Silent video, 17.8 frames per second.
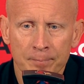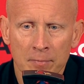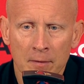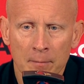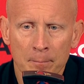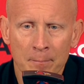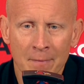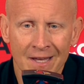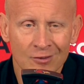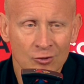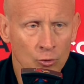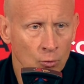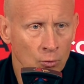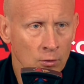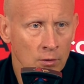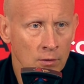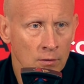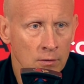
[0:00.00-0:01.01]

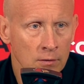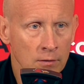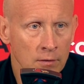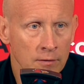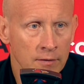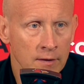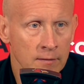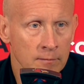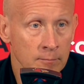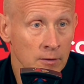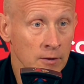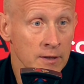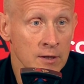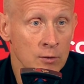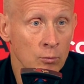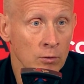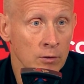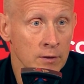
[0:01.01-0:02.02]
mentor than
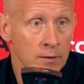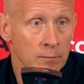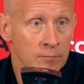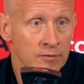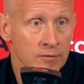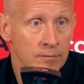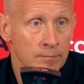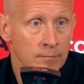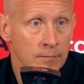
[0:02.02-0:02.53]
Malik Williams